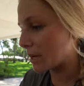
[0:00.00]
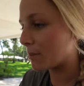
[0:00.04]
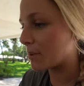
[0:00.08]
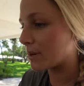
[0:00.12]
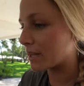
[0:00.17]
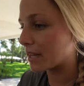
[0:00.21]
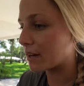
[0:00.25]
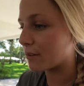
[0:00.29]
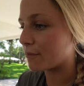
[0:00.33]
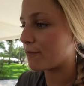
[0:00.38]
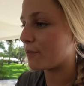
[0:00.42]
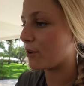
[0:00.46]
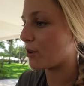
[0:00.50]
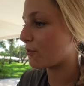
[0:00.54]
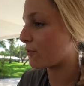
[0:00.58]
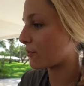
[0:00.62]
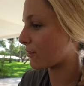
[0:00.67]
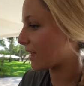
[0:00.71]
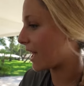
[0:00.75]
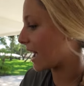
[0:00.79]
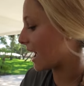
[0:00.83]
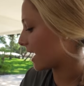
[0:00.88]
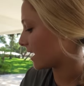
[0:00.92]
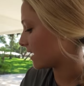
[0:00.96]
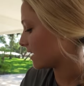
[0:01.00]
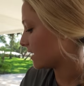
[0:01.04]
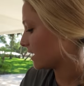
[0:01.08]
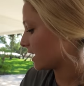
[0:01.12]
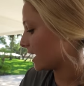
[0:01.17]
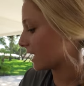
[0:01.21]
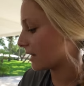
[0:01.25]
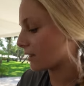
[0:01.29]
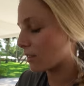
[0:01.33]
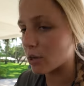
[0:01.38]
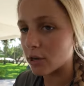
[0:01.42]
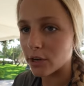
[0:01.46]
able to get a feel for that
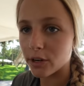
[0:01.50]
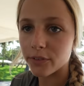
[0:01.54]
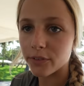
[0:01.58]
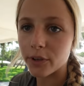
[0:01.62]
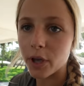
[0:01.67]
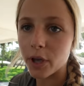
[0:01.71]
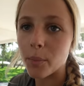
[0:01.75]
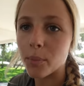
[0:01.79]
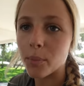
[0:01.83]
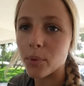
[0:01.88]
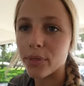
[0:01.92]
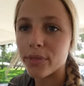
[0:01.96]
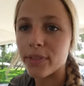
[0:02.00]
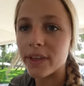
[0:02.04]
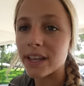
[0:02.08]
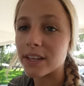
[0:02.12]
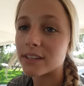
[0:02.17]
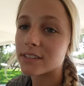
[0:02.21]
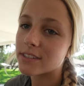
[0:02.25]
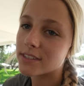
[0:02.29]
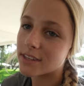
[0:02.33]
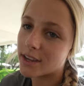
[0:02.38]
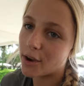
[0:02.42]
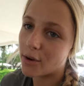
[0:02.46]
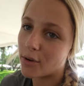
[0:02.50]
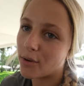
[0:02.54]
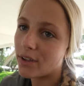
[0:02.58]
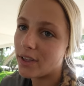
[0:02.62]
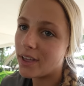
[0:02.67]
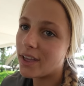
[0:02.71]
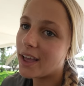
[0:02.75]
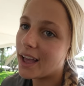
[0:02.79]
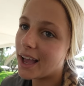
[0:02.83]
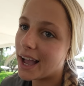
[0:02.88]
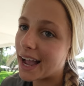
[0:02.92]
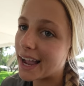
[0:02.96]
and learn a couple things. So
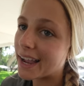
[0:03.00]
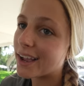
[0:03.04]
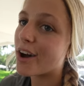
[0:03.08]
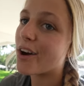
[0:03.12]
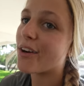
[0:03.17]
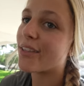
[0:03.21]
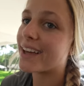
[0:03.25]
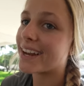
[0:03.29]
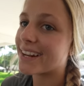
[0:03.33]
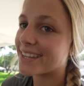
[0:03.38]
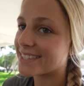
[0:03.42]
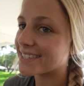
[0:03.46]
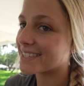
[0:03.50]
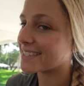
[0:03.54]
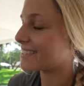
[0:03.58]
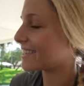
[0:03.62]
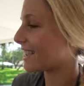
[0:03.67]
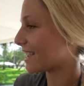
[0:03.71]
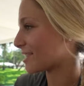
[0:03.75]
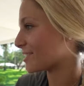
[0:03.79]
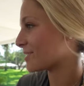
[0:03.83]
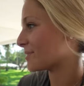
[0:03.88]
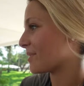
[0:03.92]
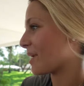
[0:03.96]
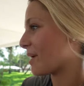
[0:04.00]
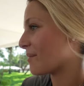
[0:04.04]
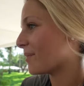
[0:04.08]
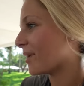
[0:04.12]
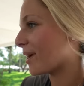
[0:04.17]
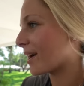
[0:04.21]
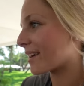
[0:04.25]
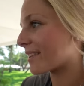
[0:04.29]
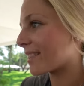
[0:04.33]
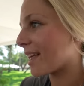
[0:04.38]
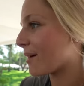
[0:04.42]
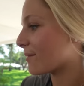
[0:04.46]
I call that a success in my
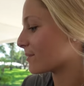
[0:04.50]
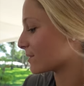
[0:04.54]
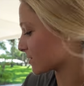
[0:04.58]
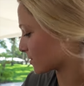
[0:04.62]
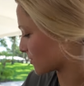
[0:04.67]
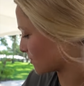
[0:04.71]
book. That was